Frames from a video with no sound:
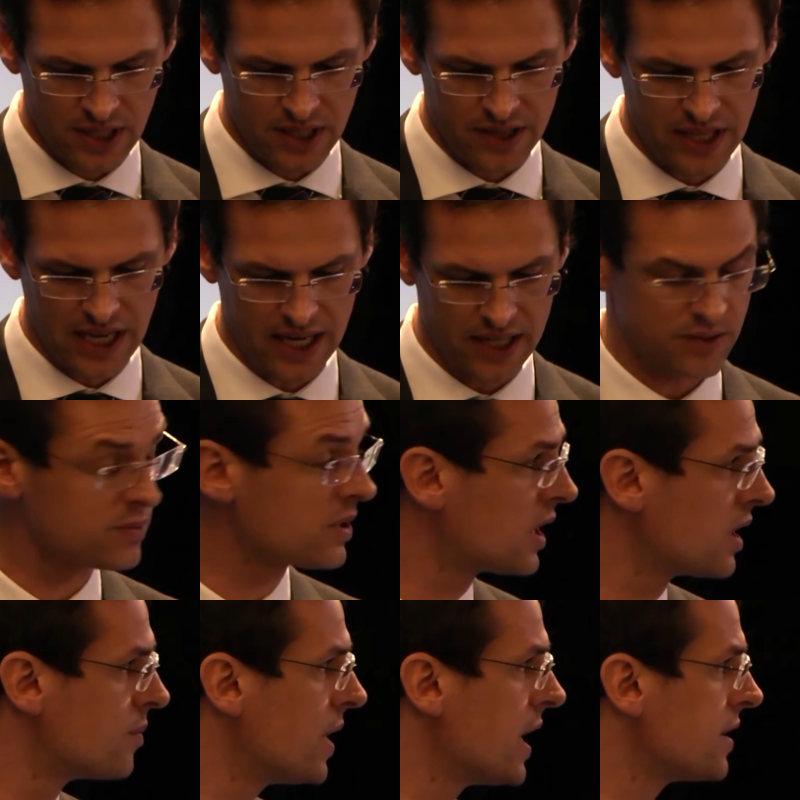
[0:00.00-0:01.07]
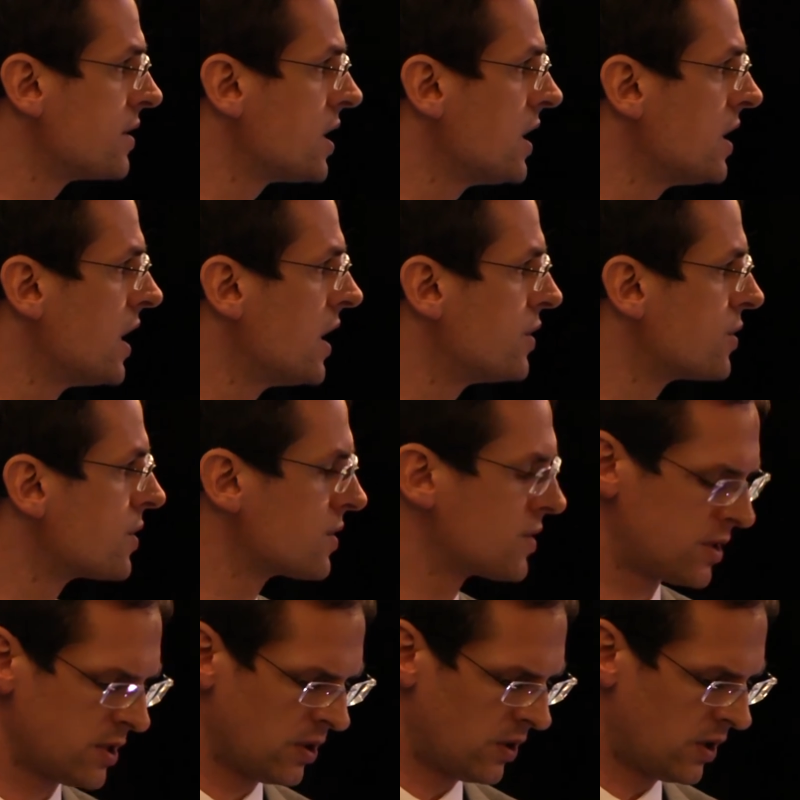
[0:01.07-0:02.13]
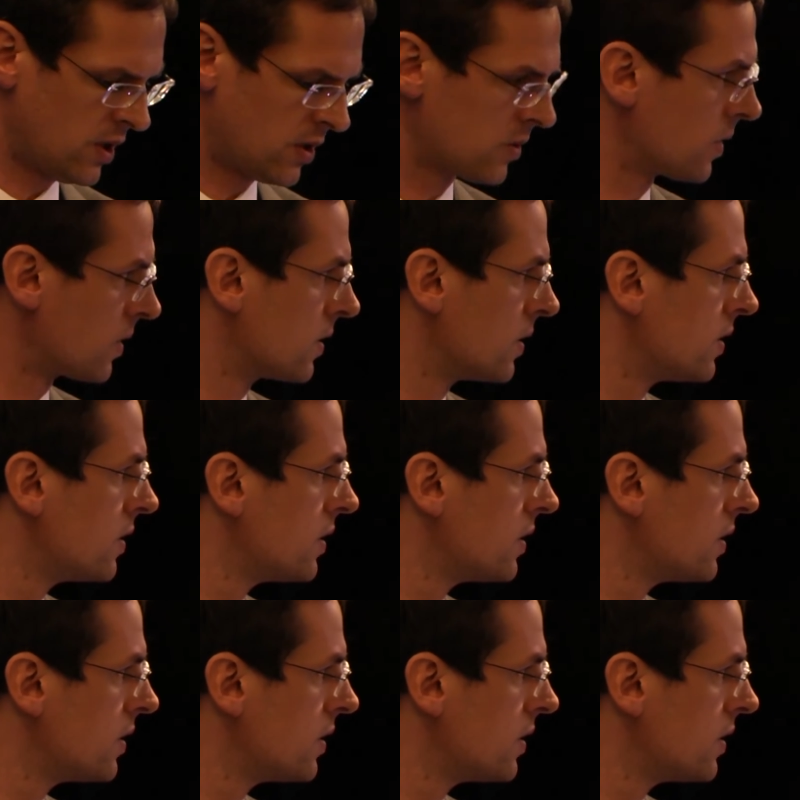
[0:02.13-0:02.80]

that can make teenagers so awkward.